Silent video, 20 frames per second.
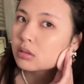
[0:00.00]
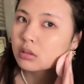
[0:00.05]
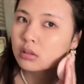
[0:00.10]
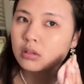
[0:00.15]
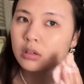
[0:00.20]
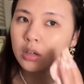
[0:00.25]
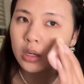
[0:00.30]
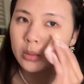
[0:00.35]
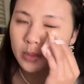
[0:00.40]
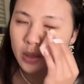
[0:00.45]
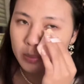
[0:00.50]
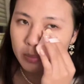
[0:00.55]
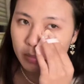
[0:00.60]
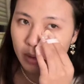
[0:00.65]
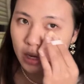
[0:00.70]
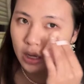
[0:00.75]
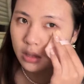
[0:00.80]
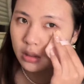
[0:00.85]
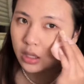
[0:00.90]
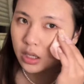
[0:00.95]
Or I might
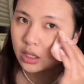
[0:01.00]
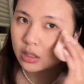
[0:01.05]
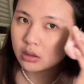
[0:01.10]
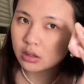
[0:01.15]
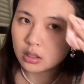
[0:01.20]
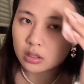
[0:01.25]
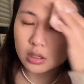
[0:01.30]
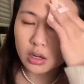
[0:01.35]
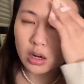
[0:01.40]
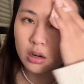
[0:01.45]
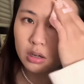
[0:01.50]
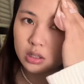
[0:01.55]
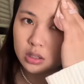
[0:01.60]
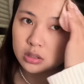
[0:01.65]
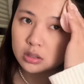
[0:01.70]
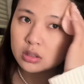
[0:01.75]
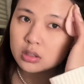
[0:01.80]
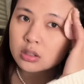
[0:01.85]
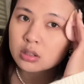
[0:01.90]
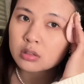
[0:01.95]
buy like the
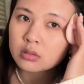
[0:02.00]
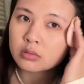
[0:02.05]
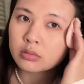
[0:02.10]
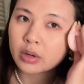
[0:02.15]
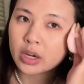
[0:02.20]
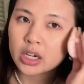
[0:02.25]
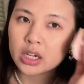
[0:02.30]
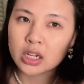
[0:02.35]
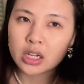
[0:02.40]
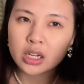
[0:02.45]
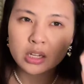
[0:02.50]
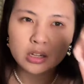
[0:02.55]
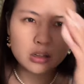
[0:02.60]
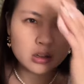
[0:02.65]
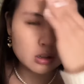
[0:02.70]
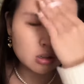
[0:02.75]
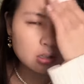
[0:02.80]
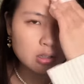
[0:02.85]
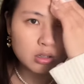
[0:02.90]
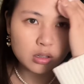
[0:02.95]
NARS Radiant
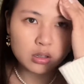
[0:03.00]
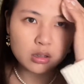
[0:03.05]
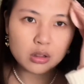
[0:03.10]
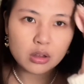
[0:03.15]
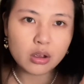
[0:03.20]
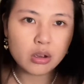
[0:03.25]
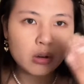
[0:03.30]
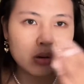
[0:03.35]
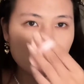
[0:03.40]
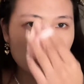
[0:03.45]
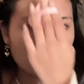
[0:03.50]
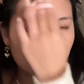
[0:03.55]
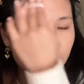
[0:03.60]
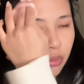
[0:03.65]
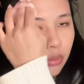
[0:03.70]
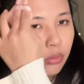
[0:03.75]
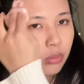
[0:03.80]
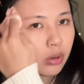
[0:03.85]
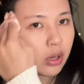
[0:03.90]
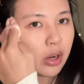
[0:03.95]
Glow,
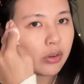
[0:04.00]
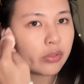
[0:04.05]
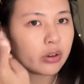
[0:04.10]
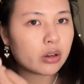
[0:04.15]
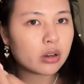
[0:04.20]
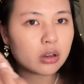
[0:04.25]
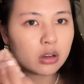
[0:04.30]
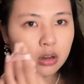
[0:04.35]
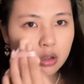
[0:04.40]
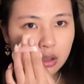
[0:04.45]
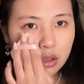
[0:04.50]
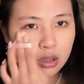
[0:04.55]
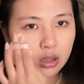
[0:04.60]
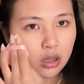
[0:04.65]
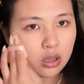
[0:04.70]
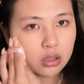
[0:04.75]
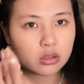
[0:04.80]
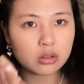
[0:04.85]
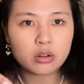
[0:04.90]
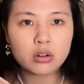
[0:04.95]
whatever.
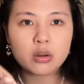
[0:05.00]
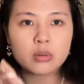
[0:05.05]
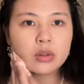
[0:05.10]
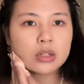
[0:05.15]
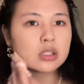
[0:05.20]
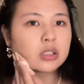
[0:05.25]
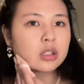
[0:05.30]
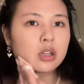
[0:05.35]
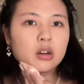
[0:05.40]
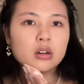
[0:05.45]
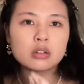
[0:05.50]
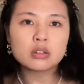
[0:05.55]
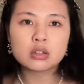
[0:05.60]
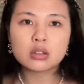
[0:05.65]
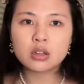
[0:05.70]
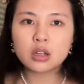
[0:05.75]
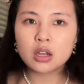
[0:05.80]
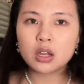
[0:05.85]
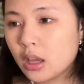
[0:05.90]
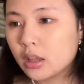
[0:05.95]
Don't know what it's called.
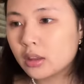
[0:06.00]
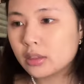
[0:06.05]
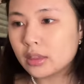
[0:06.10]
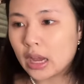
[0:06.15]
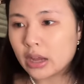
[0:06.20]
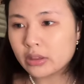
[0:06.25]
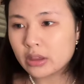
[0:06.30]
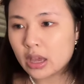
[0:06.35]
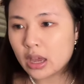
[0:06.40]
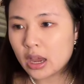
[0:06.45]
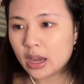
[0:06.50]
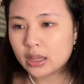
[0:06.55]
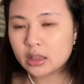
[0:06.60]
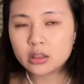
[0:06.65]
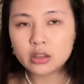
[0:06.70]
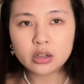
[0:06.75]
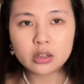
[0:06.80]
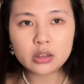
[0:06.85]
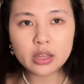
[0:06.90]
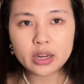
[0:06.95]
Now that I
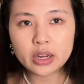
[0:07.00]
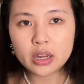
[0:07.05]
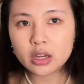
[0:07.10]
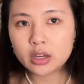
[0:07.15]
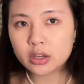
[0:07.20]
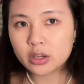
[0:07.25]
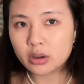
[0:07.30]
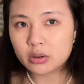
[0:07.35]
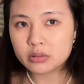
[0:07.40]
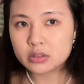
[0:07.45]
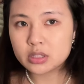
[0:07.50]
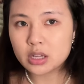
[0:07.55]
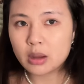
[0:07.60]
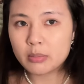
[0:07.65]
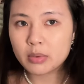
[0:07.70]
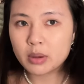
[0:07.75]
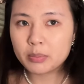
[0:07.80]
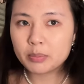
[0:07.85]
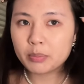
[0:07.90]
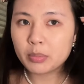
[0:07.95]
look like a ghost, I'm
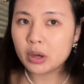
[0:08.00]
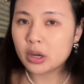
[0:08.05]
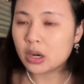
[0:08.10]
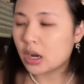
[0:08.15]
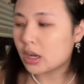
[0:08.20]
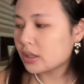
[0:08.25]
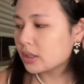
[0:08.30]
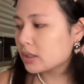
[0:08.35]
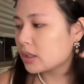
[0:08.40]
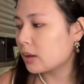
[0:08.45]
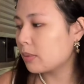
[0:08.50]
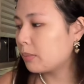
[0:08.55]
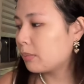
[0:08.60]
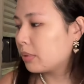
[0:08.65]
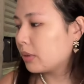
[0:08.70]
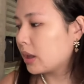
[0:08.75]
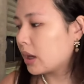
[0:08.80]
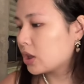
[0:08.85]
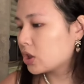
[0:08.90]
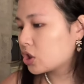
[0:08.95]
gonna put on some
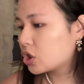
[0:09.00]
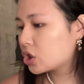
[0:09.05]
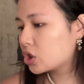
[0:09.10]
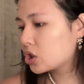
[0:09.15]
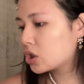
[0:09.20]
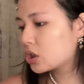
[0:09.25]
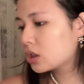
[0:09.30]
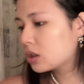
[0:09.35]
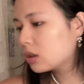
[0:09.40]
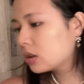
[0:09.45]
blush.